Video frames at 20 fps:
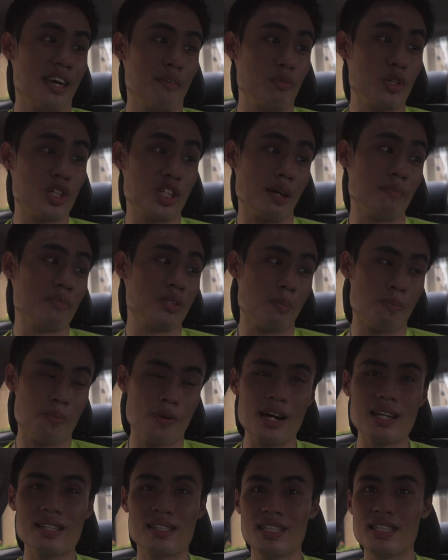which I'm
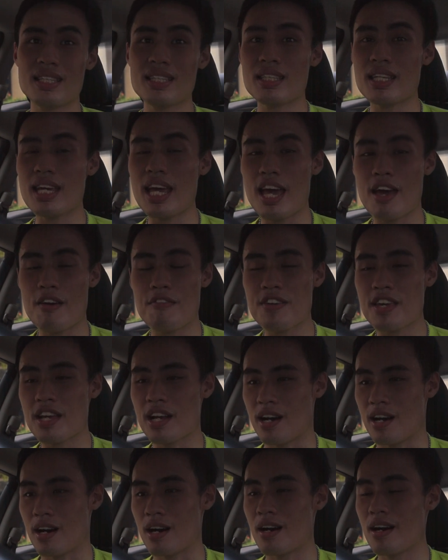surprised. This is a heavy
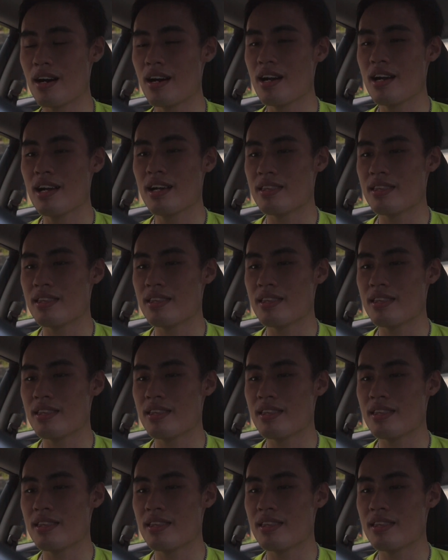car.